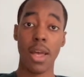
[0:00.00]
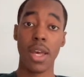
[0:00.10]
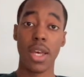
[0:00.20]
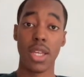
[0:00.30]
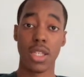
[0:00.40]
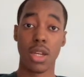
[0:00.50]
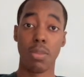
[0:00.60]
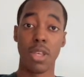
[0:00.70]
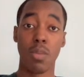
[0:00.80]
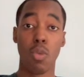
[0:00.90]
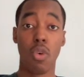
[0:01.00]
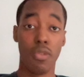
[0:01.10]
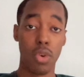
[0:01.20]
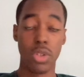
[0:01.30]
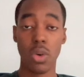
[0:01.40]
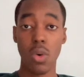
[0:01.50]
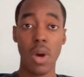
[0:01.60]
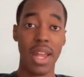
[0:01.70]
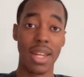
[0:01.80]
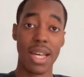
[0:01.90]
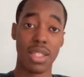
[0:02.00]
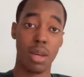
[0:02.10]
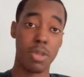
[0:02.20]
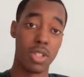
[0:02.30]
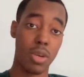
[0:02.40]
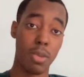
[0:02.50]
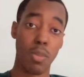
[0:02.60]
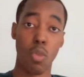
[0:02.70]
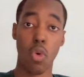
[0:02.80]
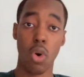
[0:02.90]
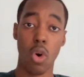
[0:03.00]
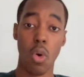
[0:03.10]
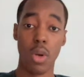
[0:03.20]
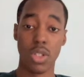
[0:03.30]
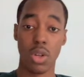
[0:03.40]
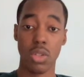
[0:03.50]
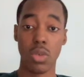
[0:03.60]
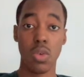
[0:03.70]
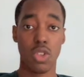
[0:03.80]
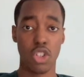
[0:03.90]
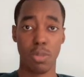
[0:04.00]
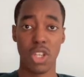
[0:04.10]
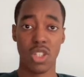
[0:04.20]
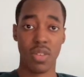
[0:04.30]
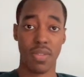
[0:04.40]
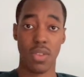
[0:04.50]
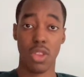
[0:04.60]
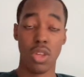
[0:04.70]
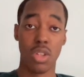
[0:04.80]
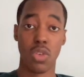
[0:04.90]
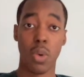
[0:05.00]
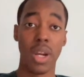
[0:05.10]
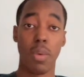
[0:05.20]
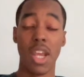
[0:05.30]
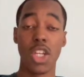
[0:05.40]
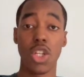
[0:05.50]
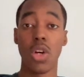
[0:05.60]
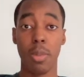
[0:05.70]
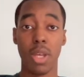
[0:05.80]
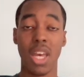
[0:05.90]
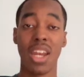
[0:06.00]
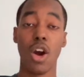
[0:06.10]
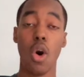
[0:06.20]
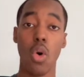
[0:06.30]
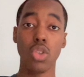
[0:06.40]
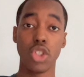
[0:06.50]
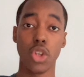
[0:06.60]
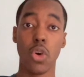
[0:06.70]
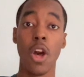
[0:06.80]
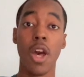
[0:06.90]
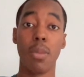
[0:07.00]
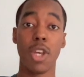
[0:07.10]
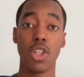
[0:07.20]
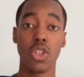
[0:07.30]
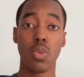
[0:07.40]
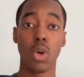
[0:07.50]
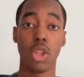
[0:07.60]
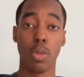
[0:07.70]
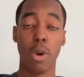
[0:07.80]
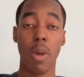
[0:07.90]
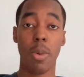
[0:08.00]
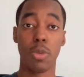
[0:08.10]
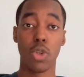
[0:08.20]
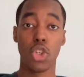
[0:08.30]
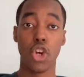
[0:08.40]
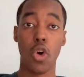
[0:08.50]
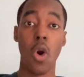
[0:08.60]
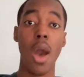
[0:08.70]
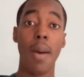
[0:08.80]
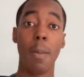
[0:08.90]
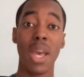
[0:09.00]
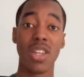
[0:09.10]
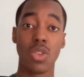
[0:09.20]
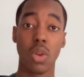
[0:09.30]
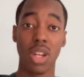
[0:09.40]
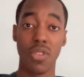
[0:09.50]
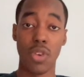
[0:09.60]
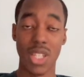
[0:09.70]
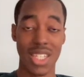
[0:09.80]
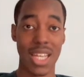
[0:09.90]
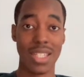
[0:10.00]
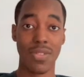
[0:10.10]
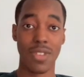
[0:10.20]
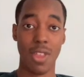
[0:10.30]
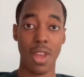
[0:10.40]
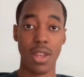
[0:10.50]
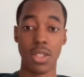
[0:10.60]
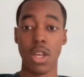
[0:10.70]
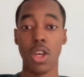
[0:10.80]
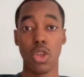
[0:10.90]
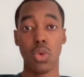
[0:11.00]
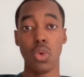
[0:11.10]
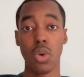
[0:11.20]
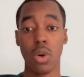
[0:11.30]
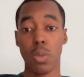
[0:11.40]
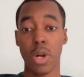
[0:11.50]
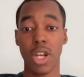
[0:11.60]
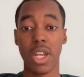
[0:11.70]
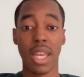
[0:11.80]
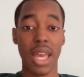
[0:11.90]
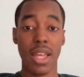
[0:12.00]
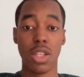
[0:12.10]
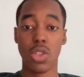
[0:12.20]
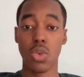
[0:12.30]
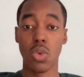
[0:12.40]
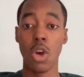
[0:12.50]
is going to be more vertical and desktop is going to be more horizontal, just because of the screen ratio, and also because you want the pop-up to show based on different sets of things. We're going to get into